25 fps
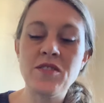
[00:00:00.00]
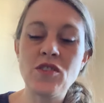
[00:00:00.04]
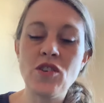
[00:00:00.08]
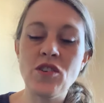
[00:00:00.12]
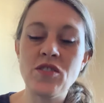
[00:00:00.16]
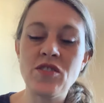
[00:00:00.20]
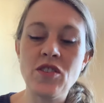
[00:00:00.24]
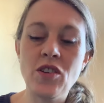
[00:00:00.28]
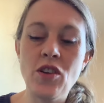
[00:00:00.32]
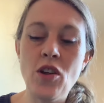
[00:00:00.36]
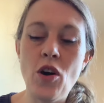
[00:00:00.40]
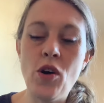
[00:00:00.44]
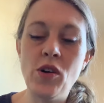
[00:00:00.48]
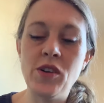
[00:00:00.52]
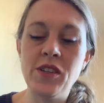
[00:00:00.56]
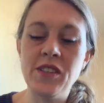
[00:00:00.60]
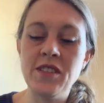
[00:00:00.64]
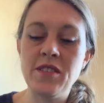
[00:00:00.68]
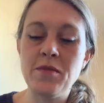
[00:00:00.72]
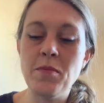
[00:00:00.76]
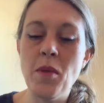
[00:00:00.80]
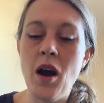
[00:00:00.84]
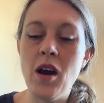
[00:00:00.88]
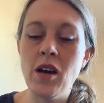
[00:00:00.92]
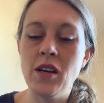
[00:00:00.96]
got a lot on
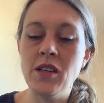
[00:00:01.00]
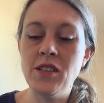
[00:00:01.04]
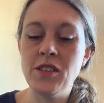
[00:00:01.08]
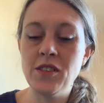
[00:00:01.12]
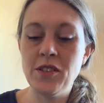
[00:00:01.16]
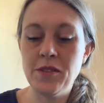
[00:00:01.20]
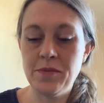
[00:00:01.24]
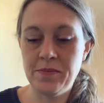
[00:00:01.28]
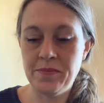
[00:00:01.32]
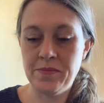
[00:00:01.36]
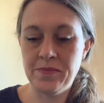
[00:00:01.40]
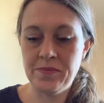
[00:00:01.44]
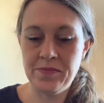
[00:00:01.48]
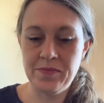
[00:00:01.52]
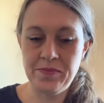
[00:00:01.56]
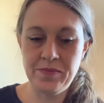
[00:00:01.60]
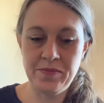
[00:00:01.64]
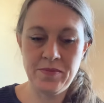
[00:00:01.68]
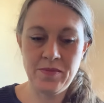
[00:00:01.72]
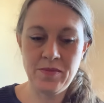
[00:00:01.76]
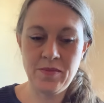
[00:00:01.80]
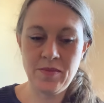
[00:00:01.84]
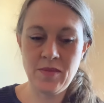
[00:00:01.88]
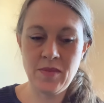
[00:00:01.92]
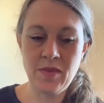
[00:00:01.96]
his mind.
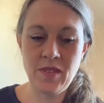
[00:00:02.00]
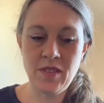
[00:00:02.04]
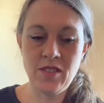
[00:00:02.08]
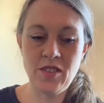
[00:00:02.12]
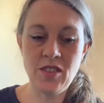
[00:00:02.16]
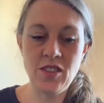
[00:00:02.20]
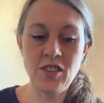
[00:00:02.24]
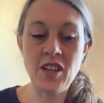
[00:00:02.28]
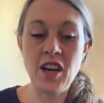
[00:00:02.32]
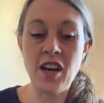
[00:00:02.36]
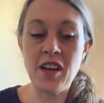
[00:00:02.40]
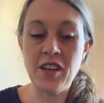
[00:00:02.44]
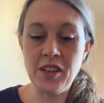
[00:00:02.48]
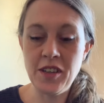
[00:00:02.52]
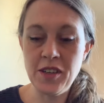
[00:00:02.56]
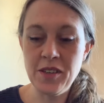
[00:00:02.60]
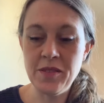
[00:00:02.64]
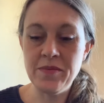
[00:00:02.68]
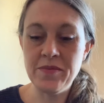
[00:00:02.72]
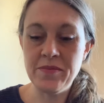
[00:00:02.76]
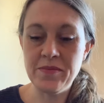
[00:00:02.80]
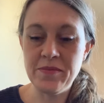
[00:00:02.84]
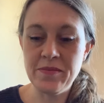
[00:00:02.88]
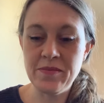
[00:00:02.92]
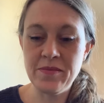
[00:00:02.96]
Today,
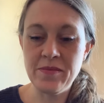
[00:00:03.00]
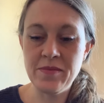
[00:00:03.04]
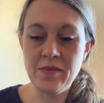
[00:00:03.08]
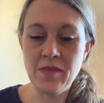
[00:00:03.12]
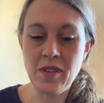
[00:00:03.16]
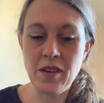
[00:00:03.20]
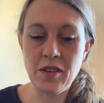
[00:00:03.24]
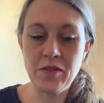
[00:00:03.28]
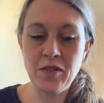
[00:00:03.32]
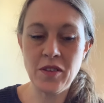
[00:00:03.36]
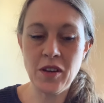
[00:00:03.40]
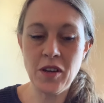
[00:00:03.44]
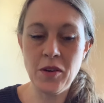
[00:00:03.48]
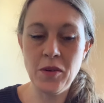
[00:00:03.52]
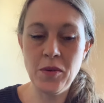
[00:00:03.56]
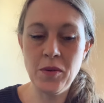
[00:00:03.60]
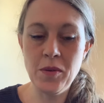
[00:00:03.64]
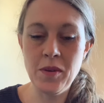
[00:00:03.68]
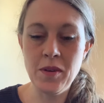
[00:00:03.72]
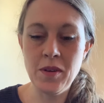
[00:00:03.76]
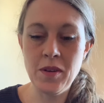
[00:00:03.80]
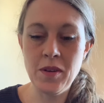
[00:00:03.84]
I feel.